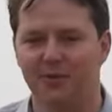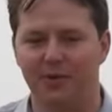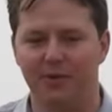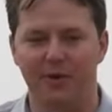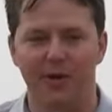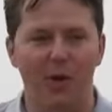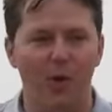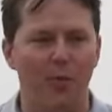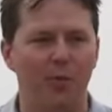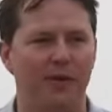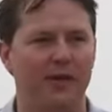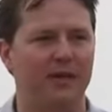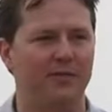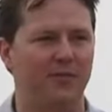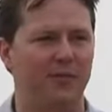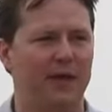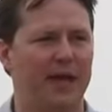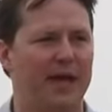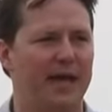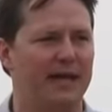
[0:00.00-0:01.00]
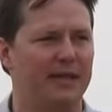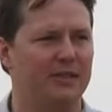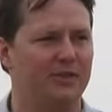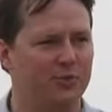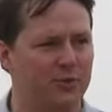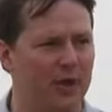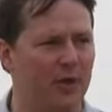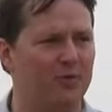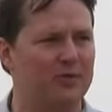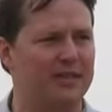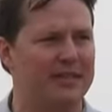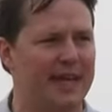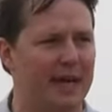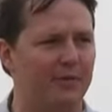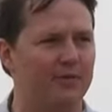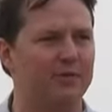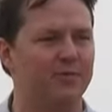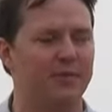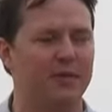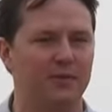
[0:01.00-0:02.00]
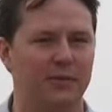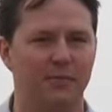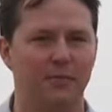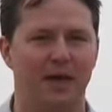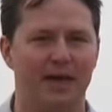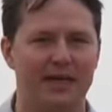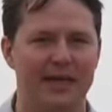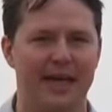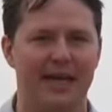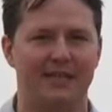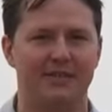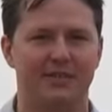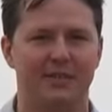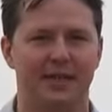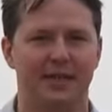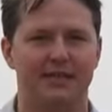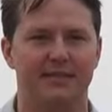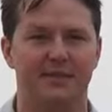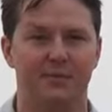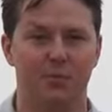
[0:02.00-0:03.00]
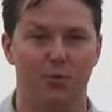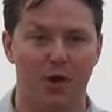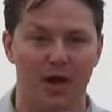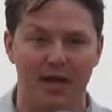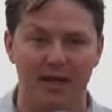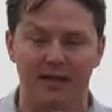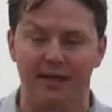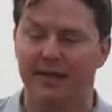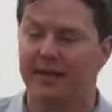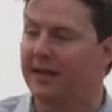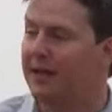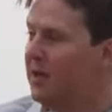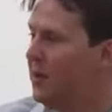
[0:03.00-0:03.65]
We were hoping if we had a drought announcement, we might actually get some rain,